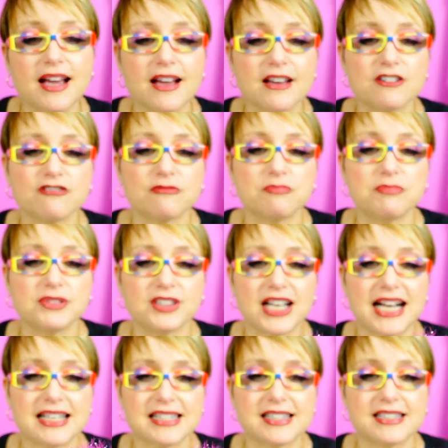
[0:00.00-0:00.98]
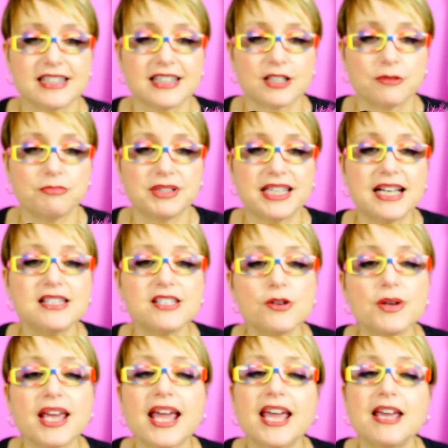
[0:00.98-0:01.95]
out of plastic, but that's
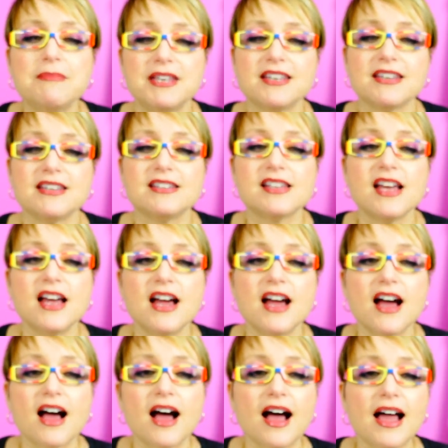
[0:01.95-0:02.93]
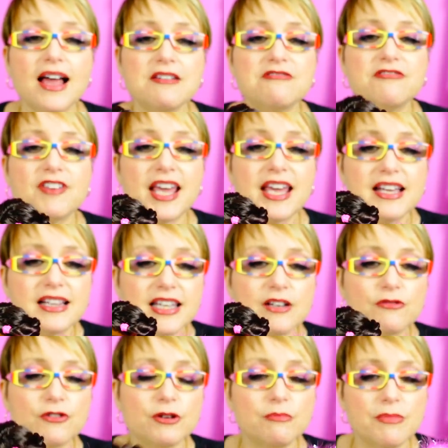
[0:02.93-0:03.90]
okay because I vaguely
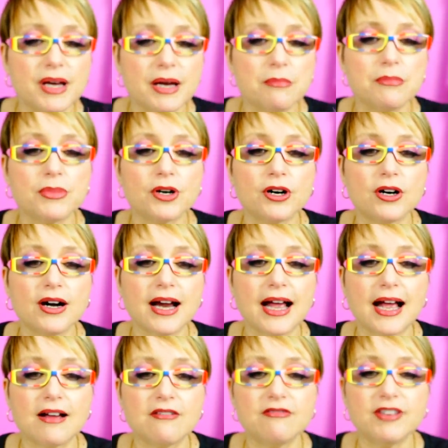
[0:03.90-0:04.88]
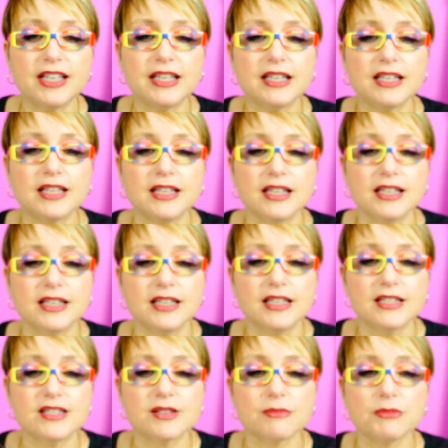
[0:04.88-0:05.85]
remember having
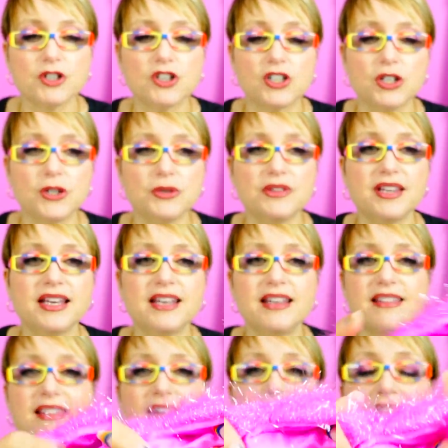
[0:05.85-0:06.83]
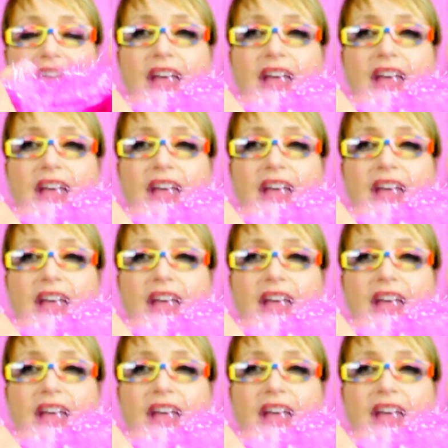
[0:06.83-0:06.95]
some clothing that